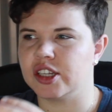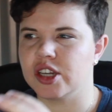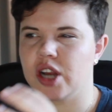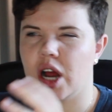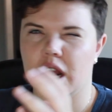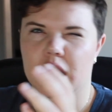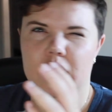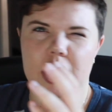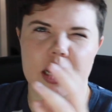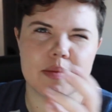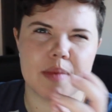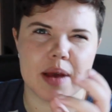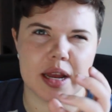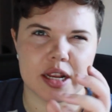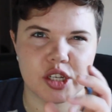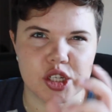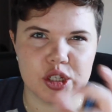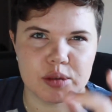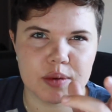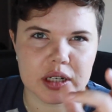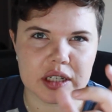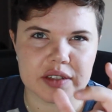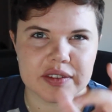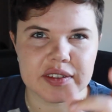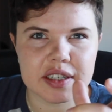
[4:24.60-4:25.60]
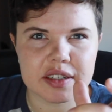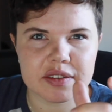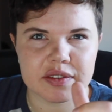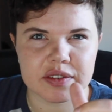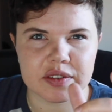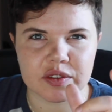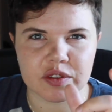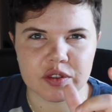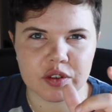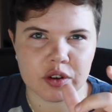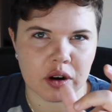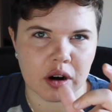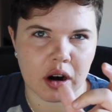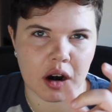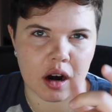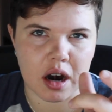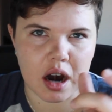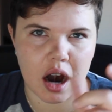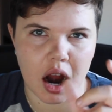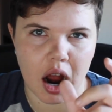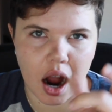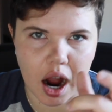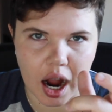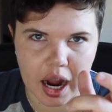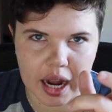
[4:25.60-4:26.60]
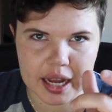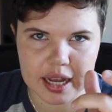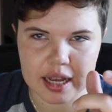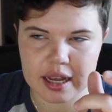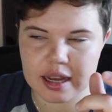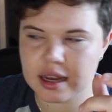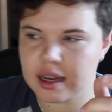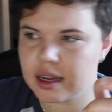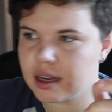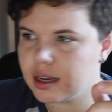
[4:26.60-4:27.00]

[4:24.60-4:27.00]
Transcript: not going to make too much of a difference for our eye.